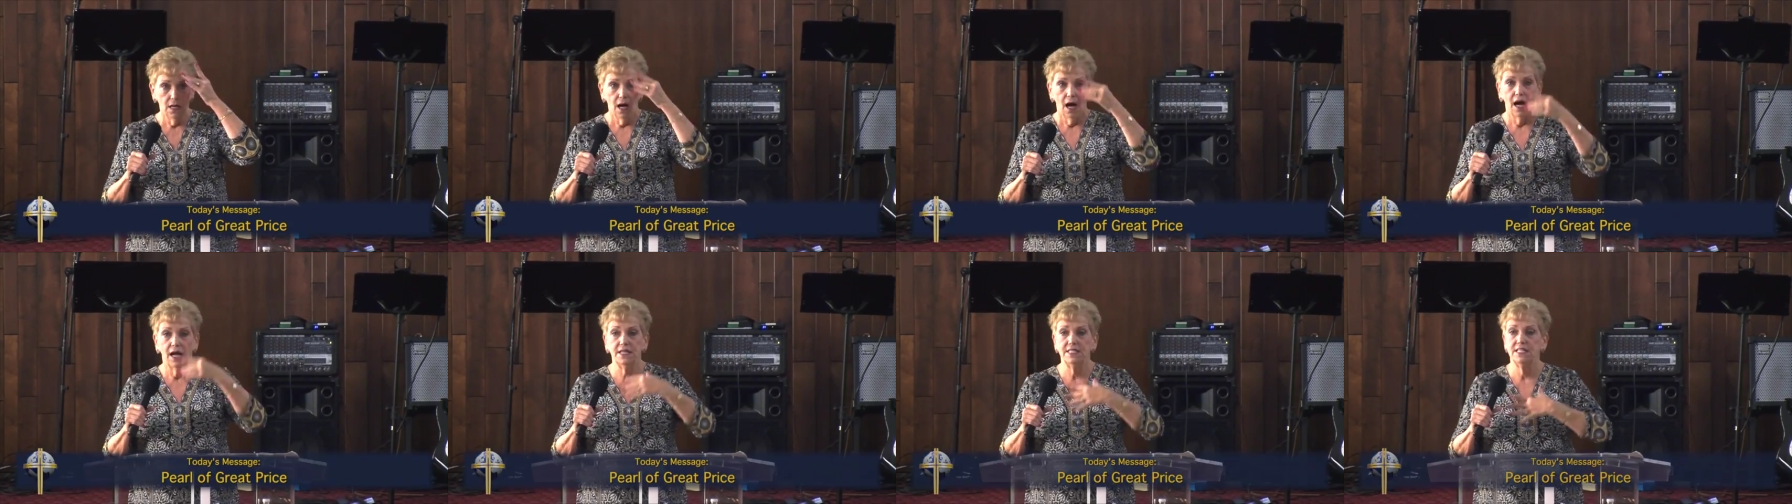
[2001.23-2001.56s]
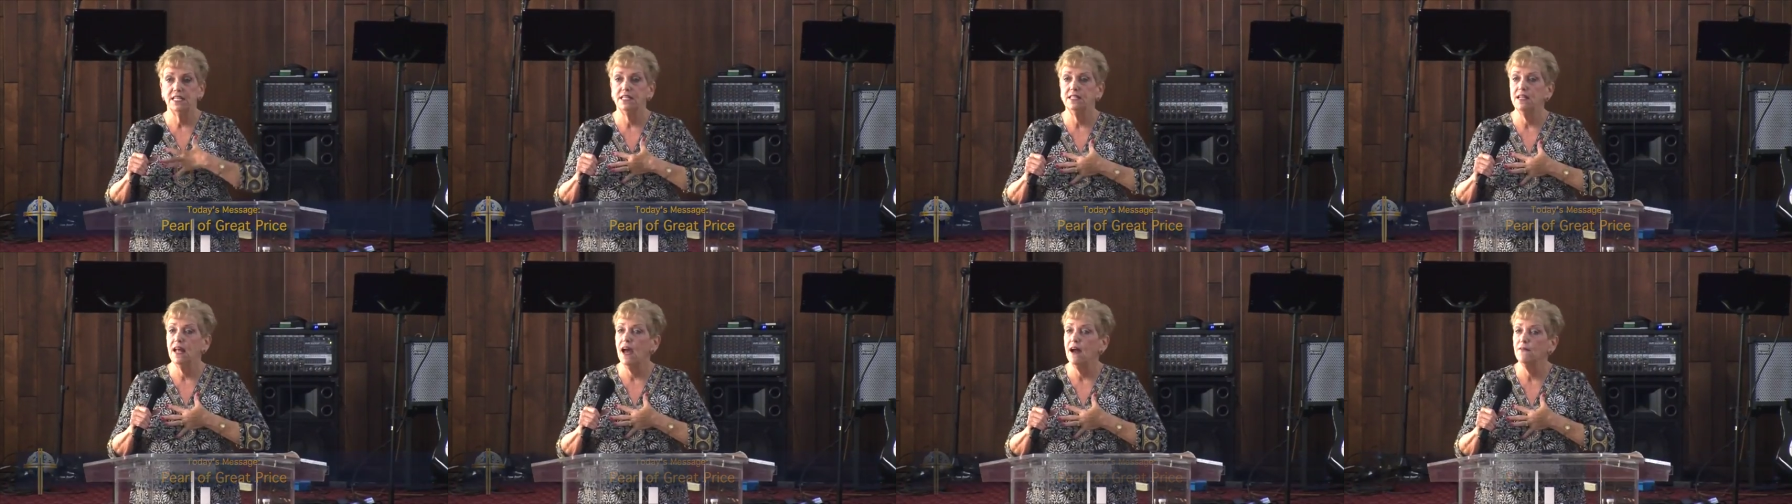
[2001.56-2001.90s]
I
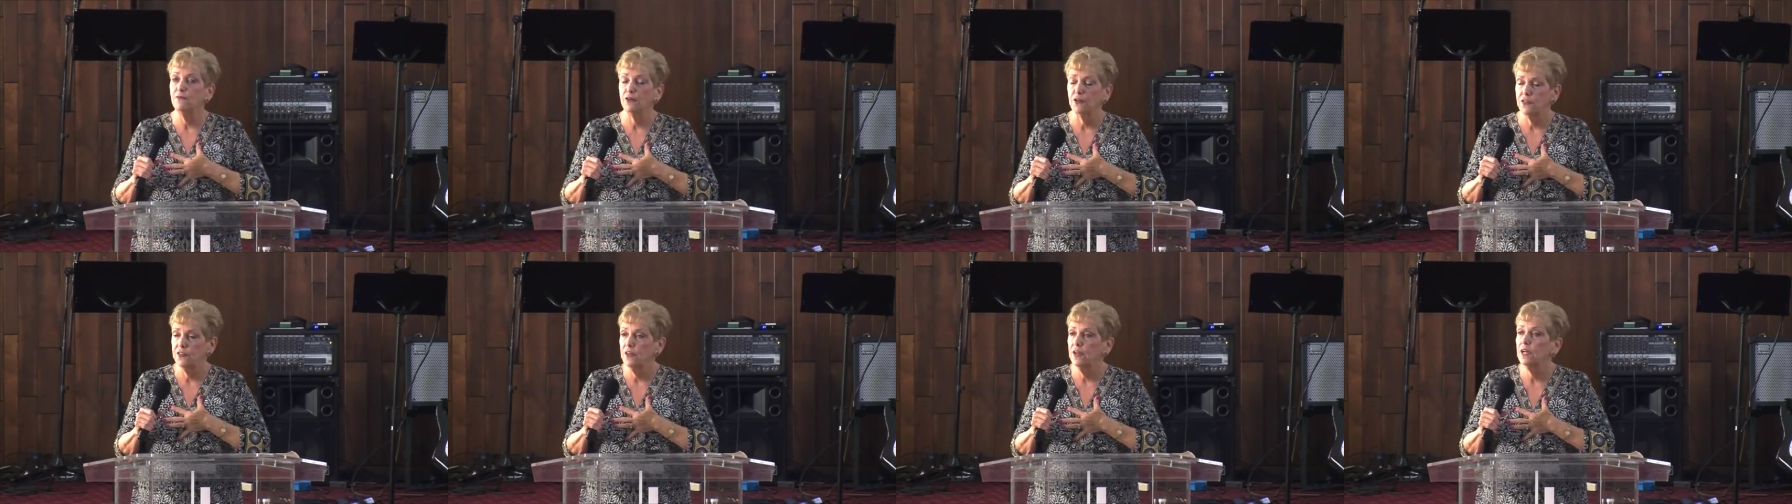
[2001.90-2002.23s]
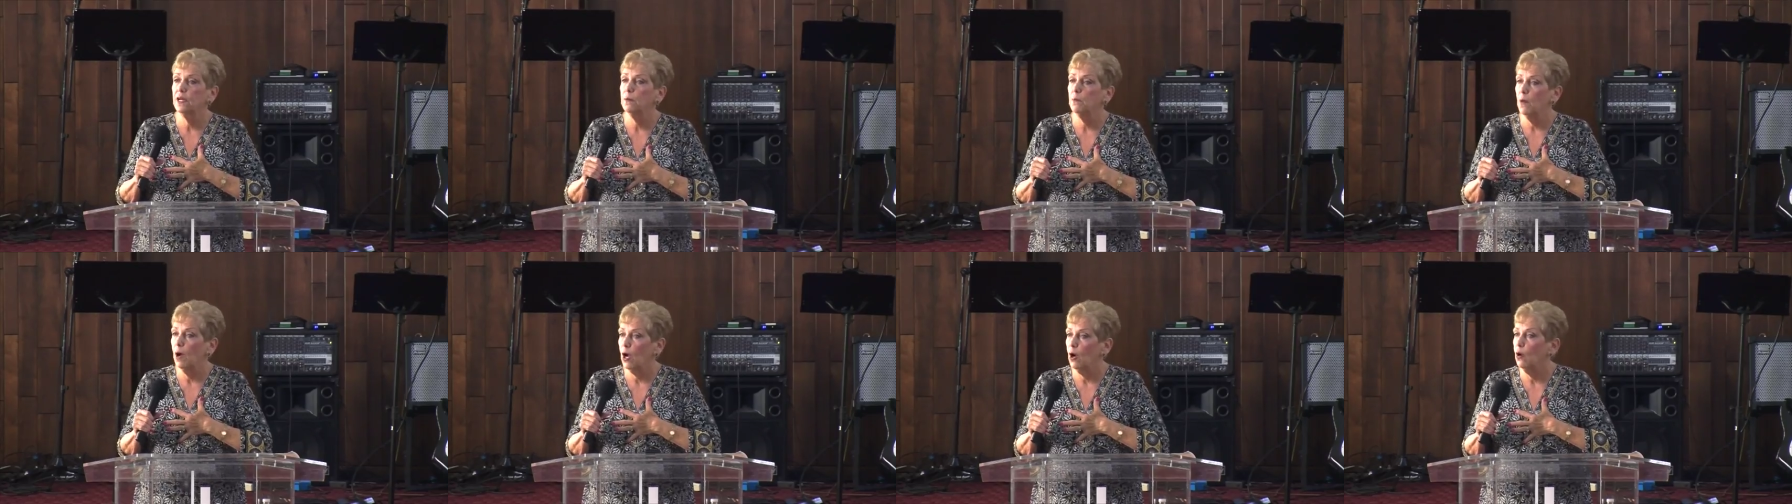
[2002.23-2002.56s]
didn't ever think
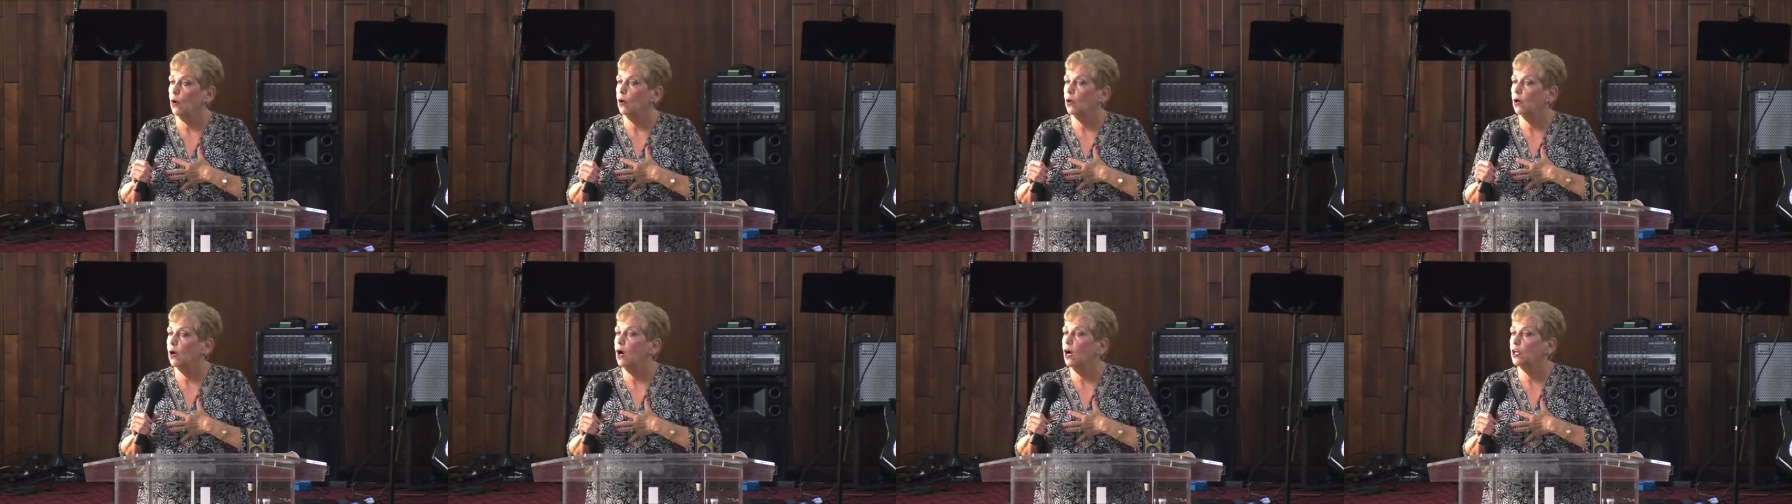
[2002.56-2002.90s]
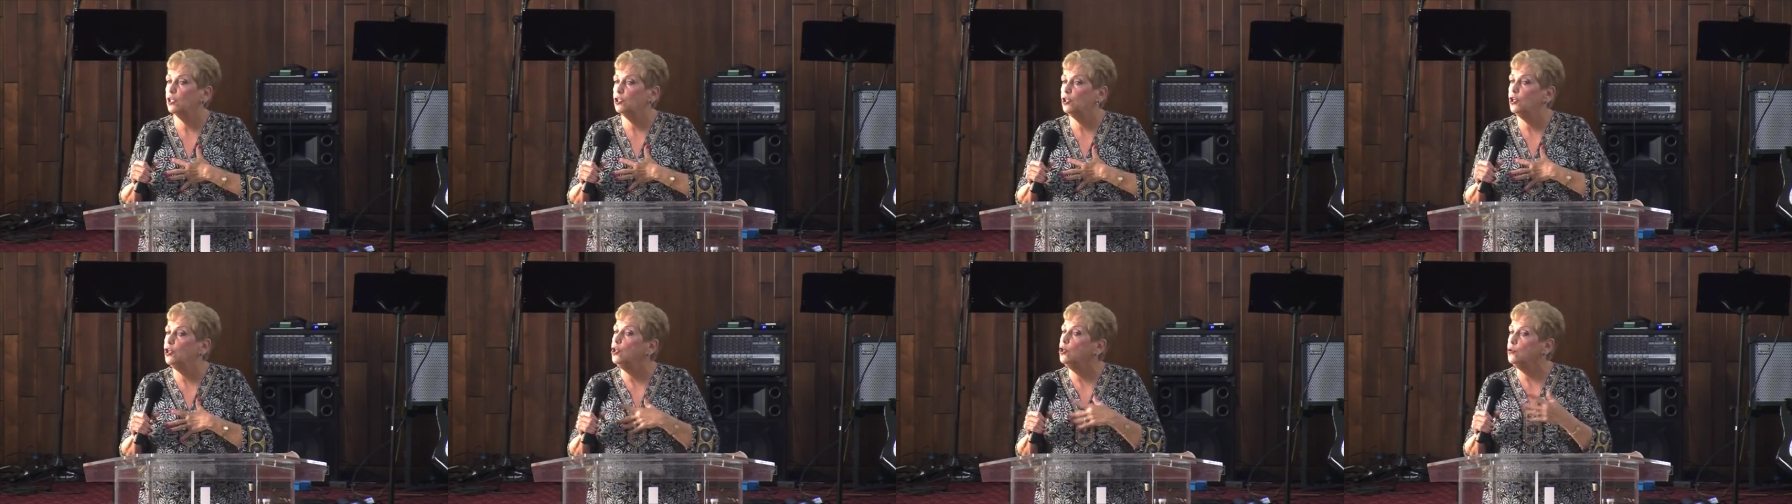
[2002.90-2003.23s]
in my heart
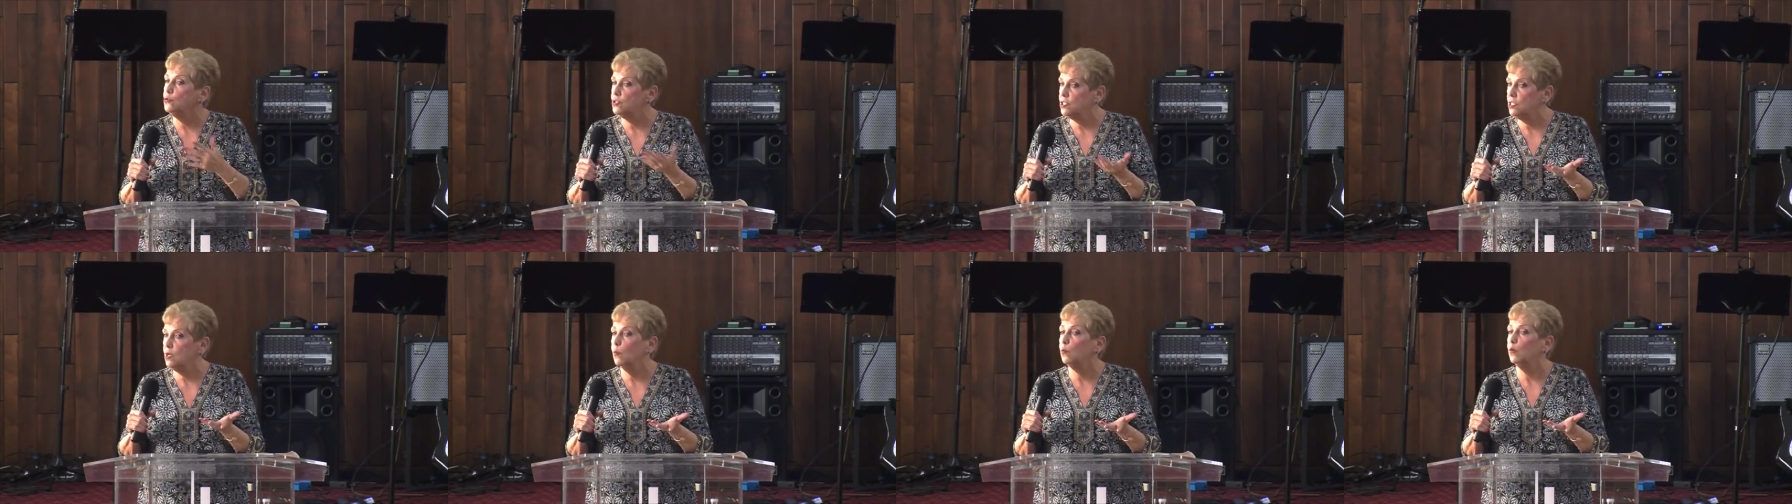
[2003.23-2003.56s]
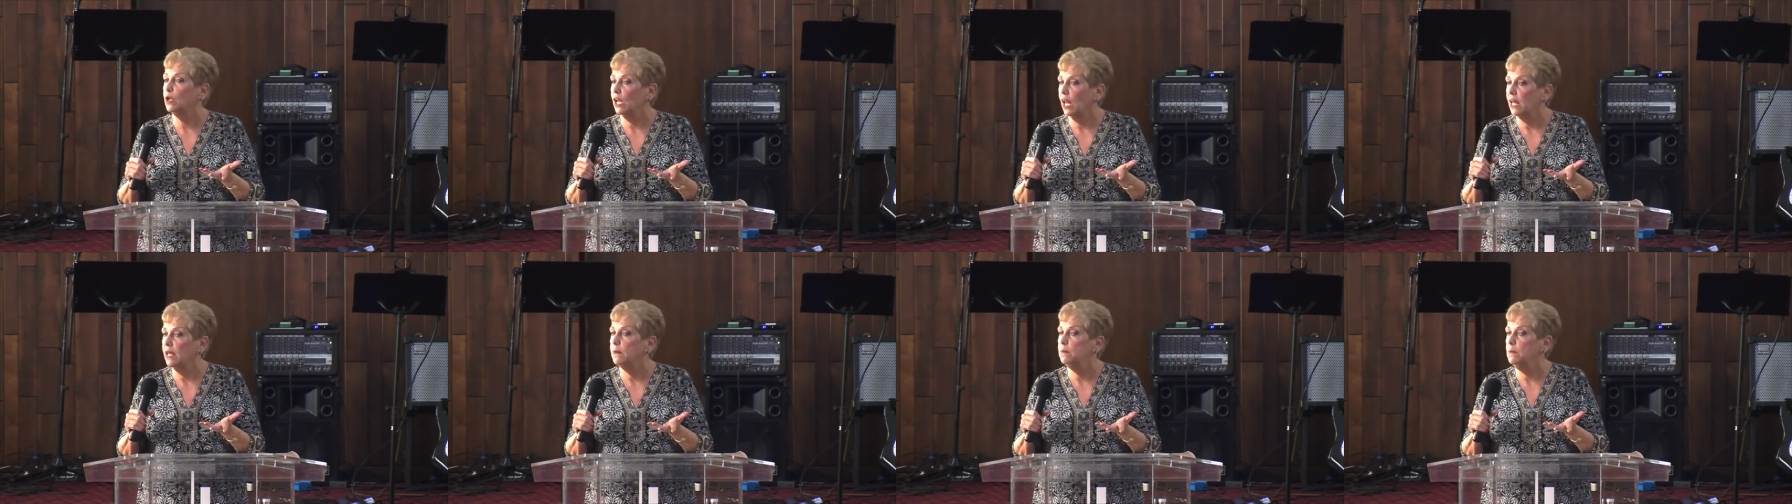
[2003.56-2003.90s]
God could use
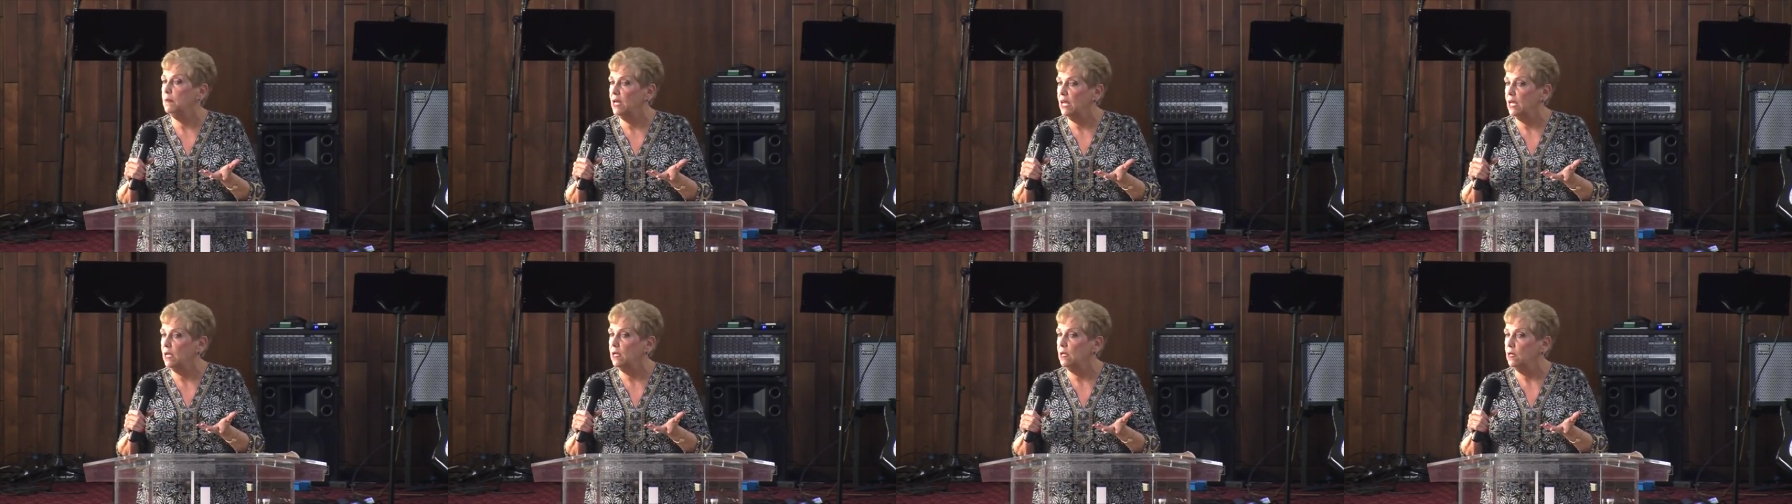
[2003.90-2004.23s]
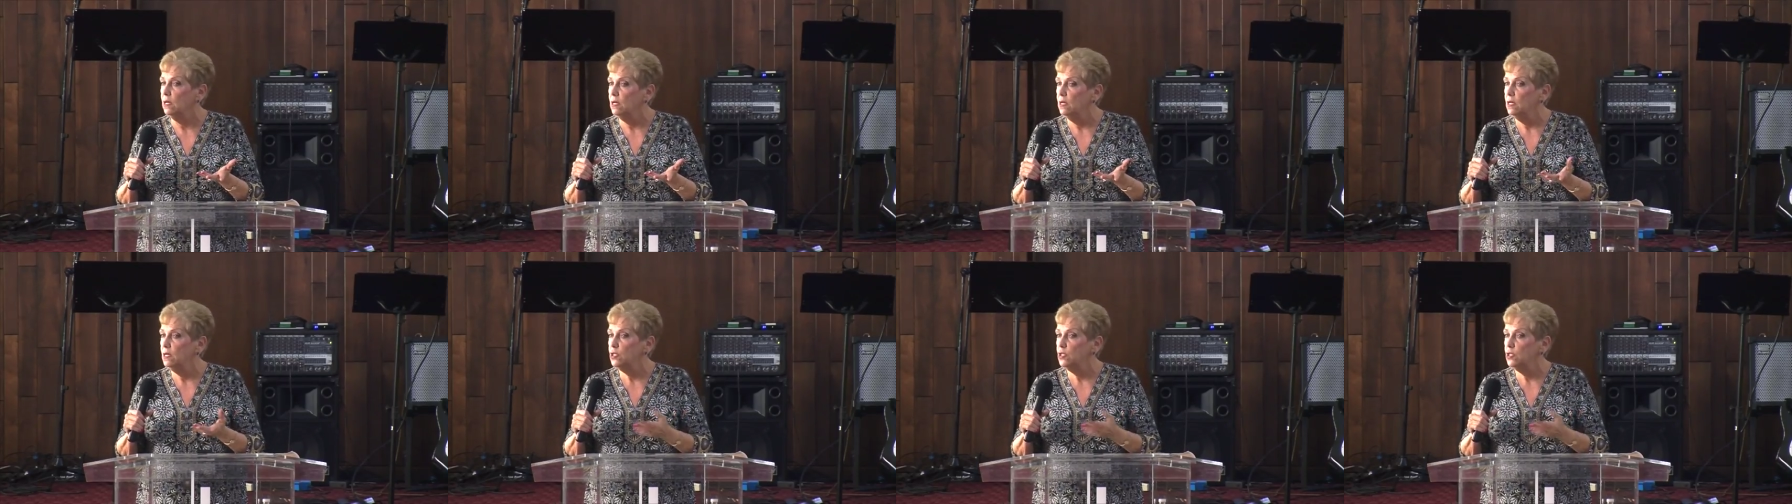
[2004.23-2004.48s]
someone like me